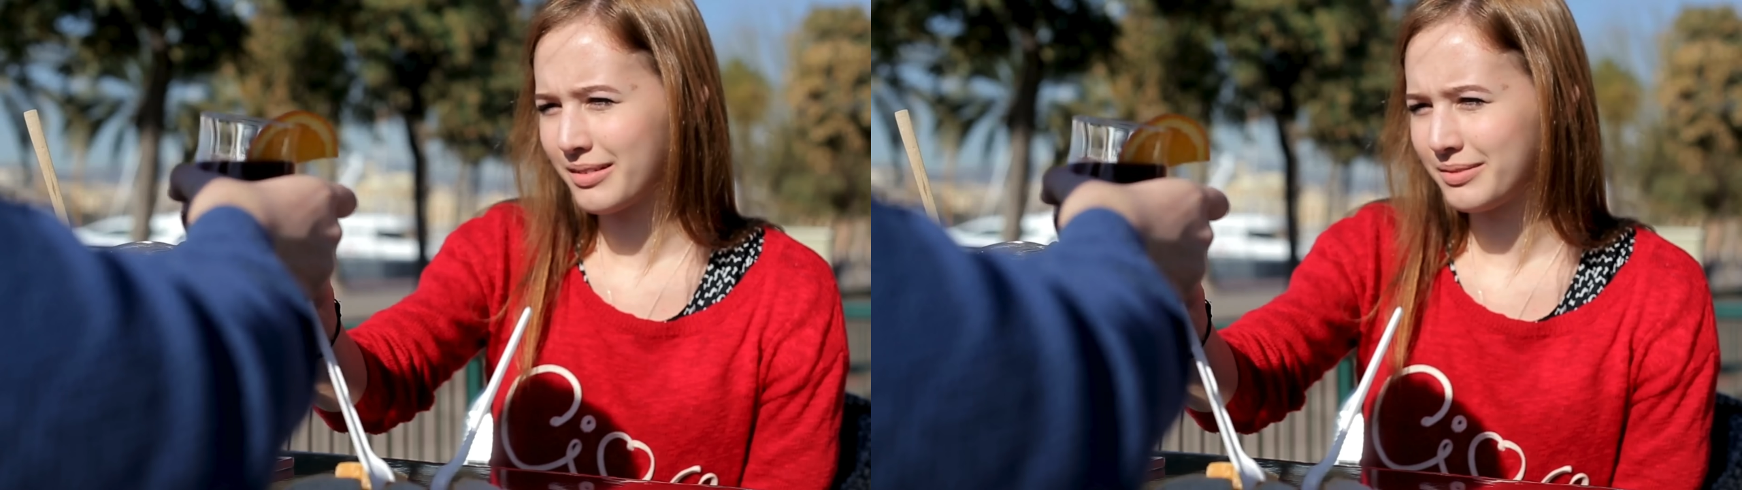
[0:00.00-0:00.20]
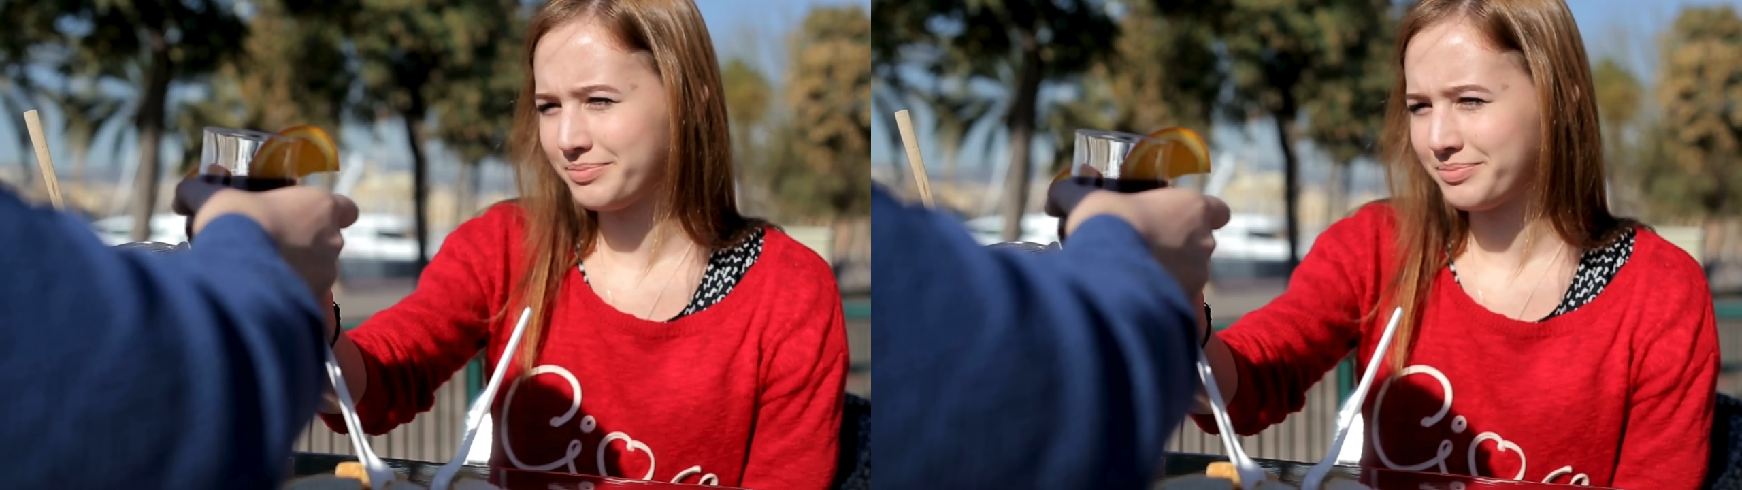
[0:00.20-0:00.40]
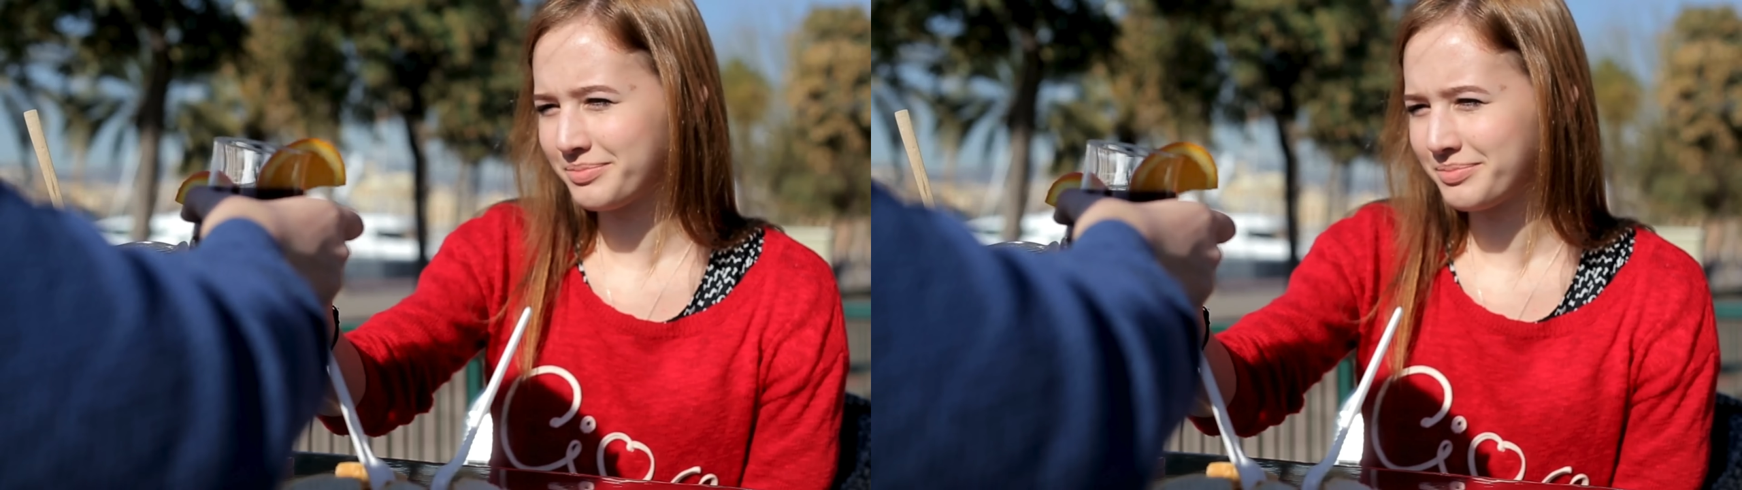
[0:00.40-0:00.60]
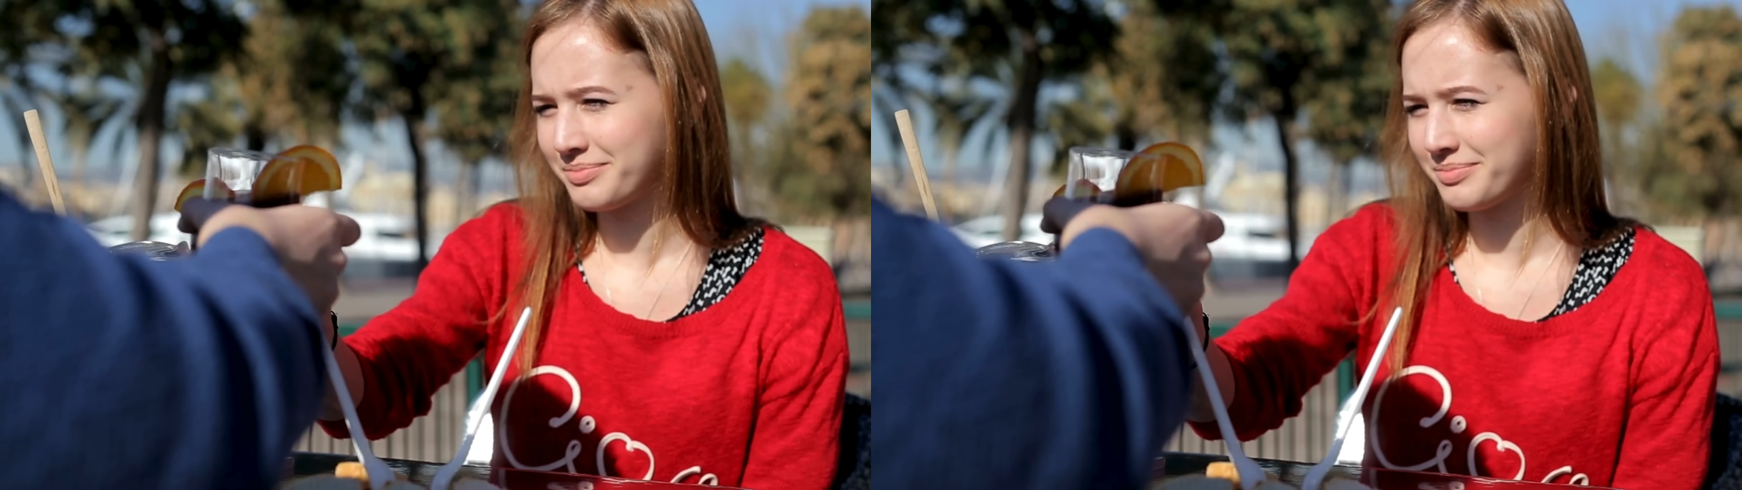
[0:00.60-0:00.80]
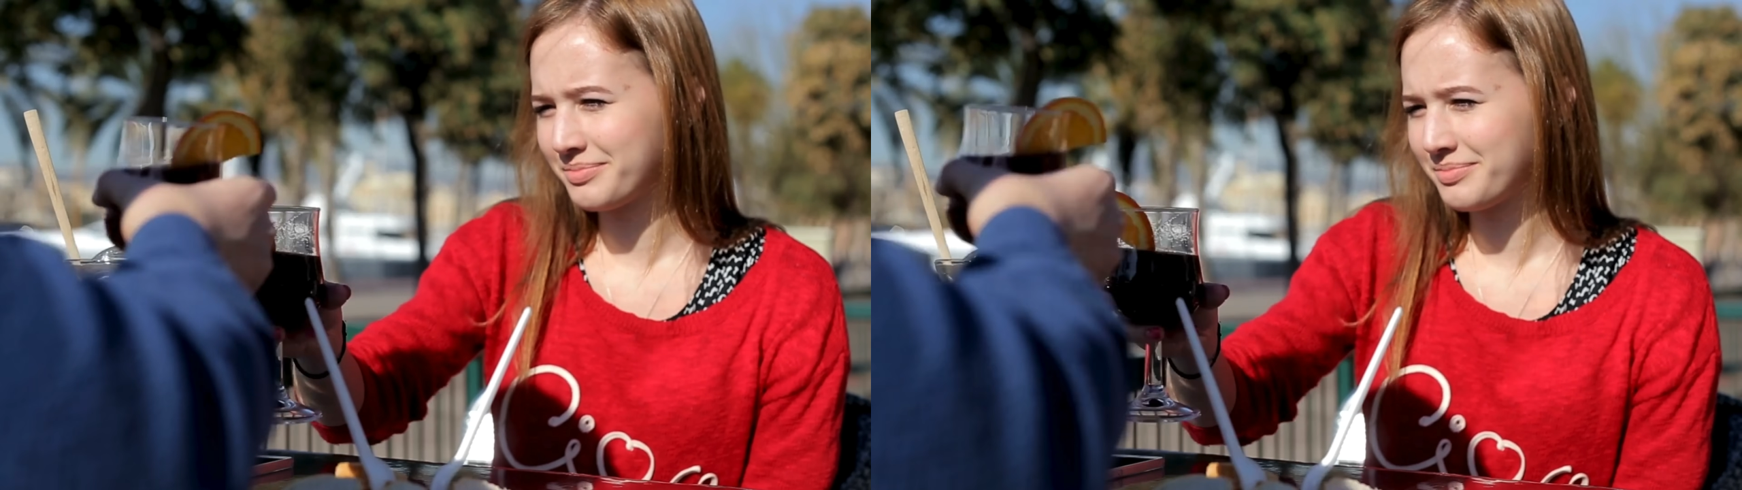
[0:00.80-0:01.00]
every
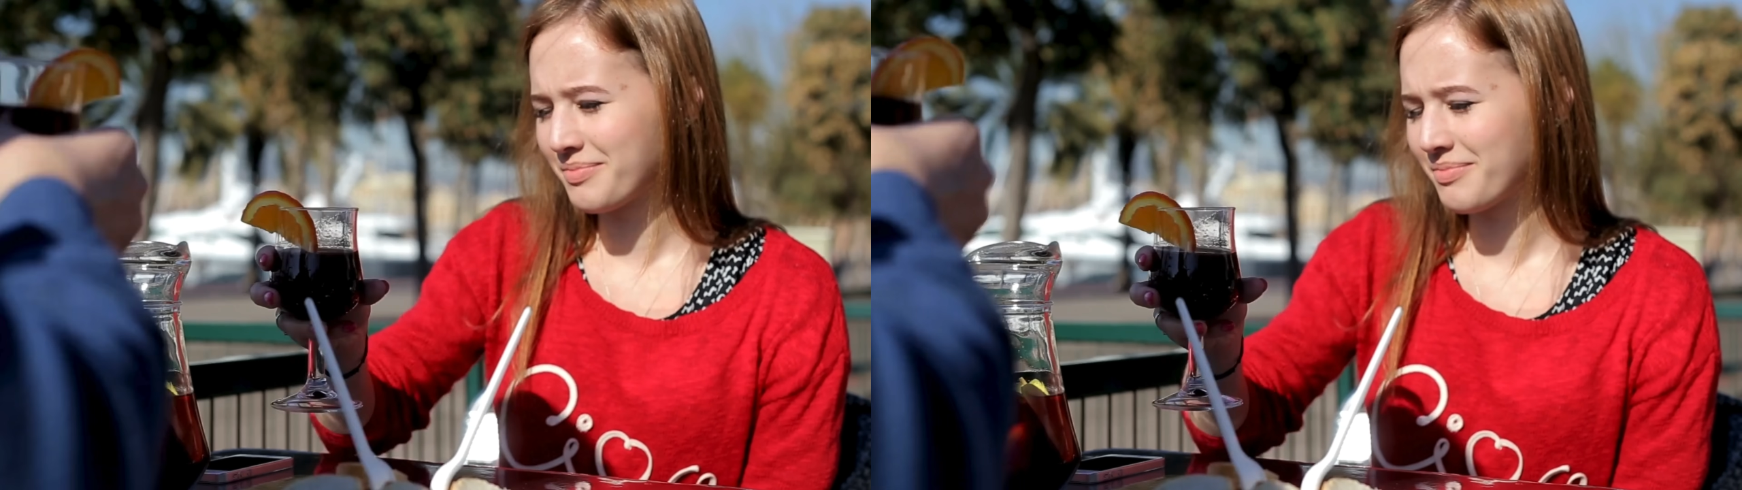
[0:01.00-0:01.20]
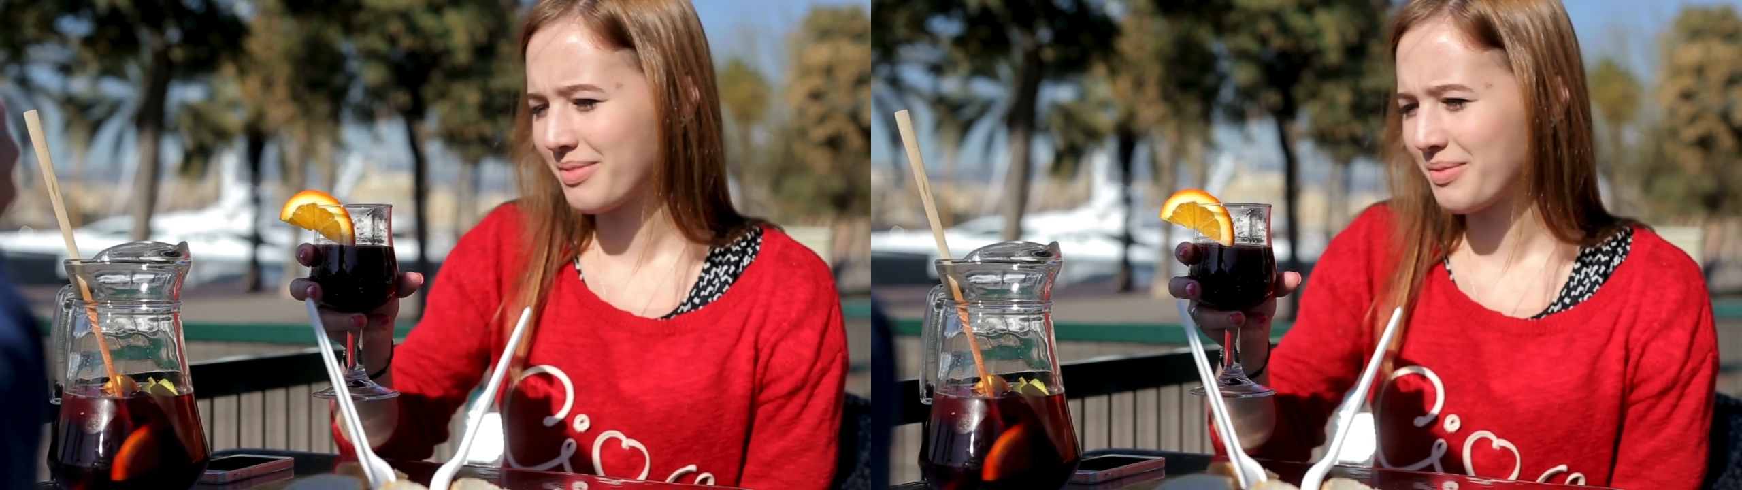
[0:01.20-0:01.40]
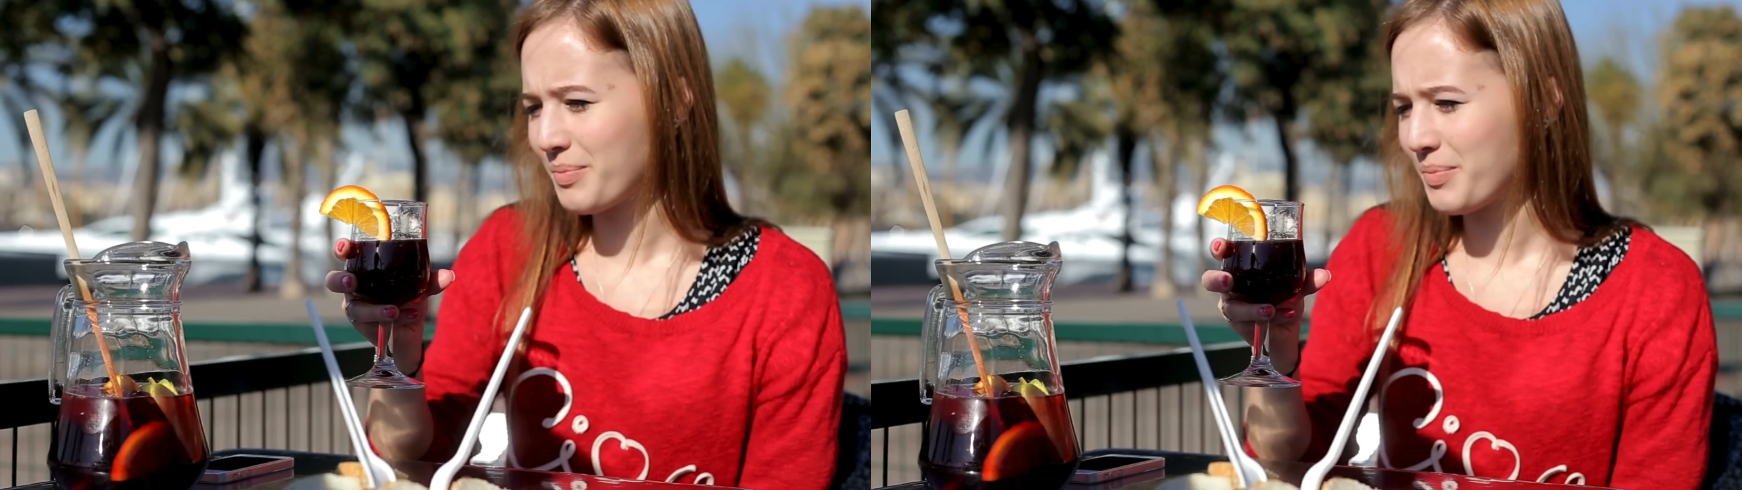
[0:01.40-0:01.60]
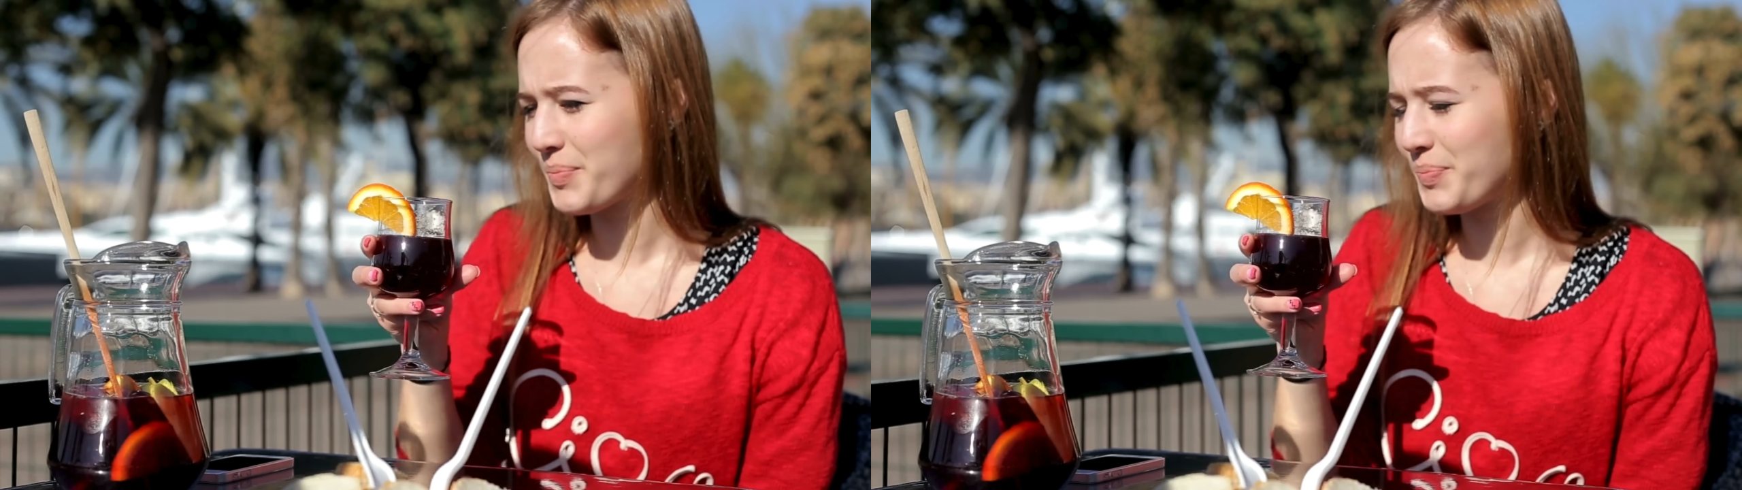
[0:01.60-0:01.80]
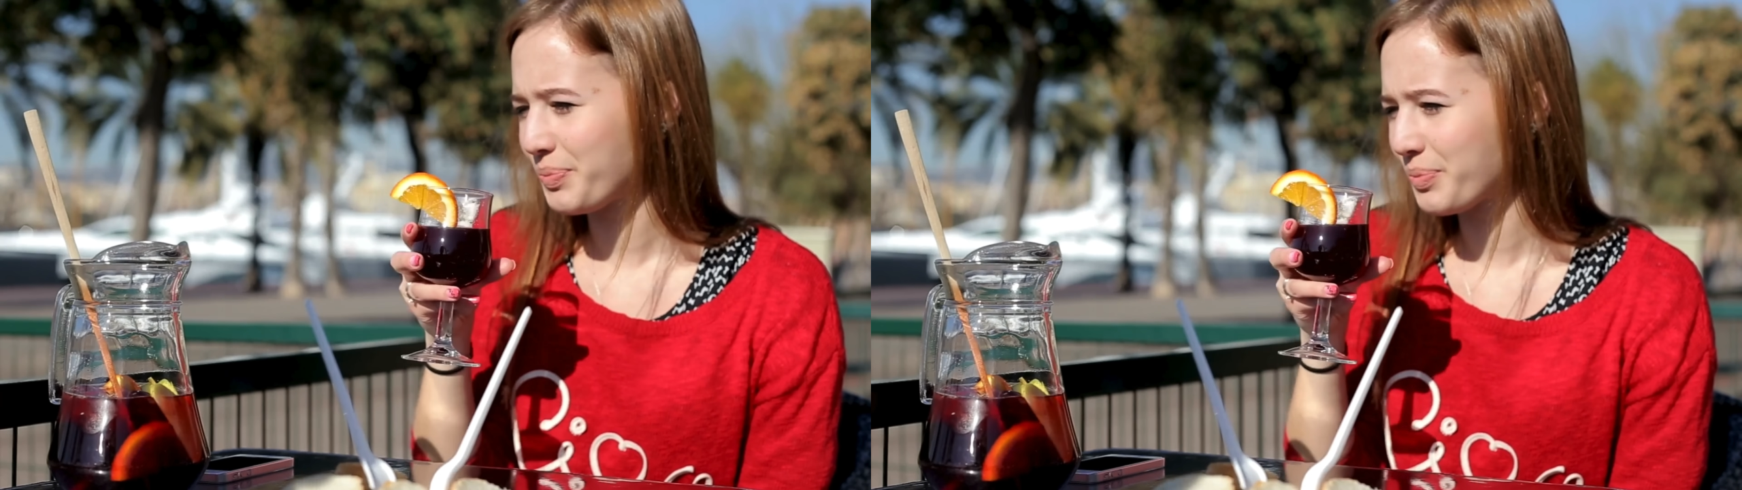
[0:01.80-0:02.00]
time they sit down at
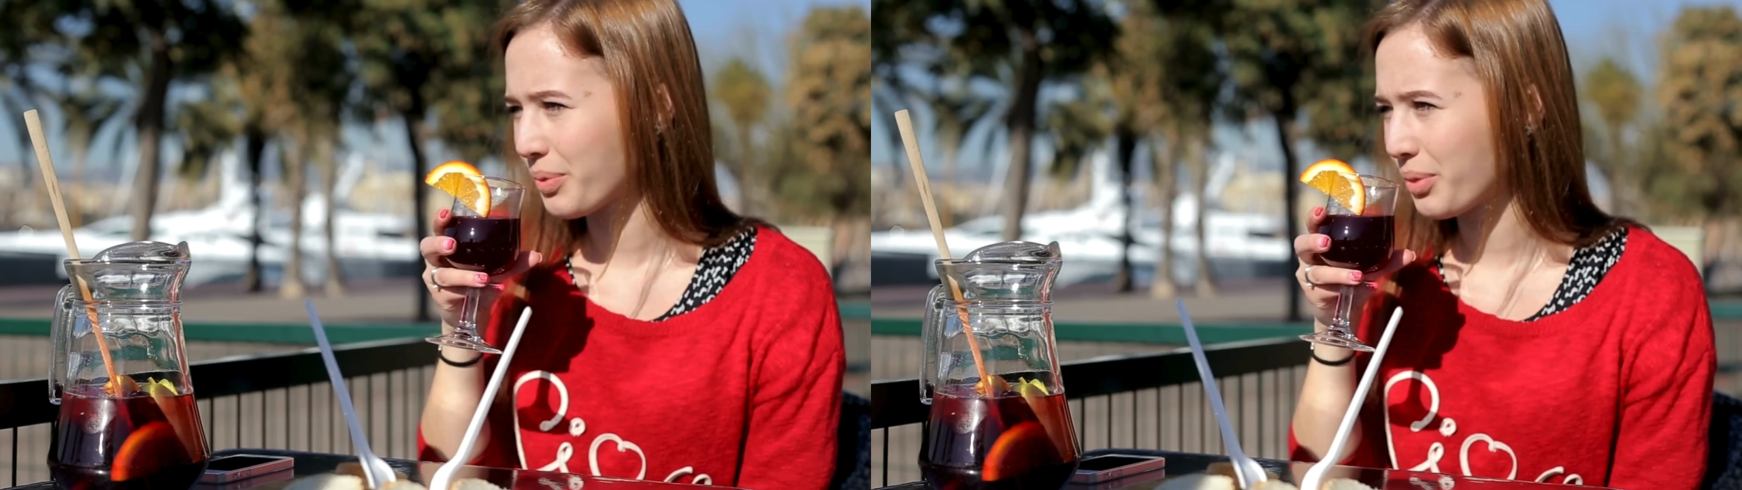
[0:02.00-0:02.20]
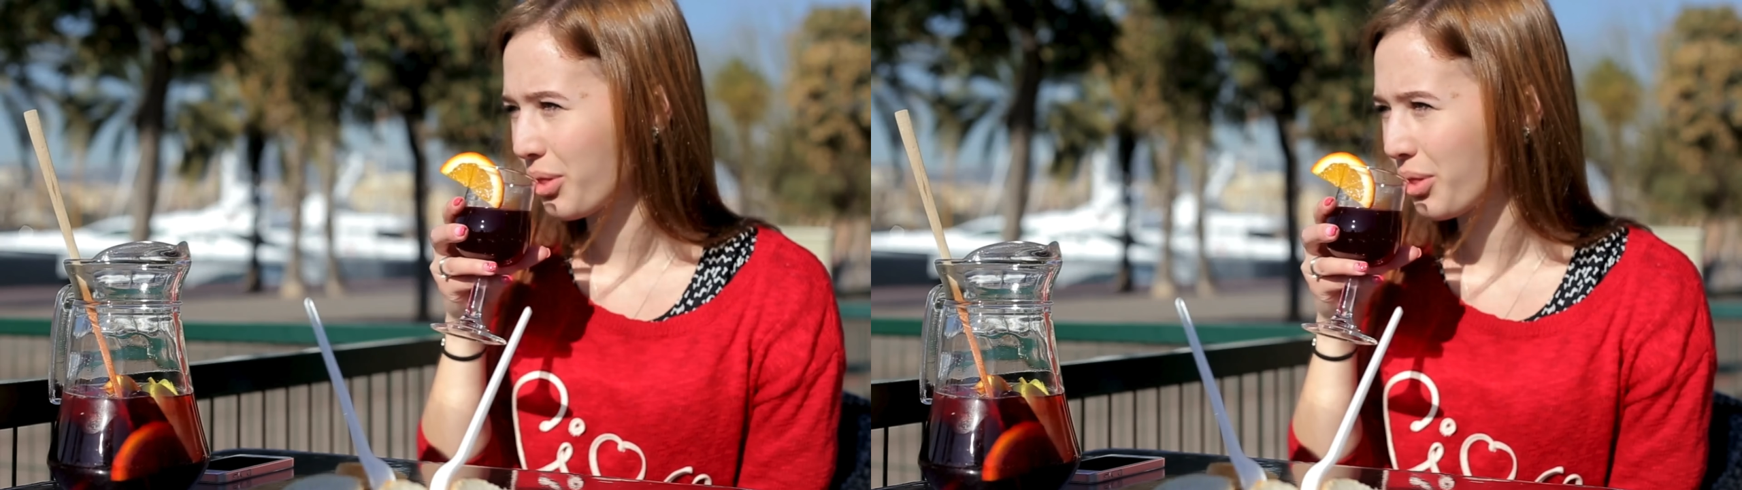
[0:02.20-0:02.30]
a bar or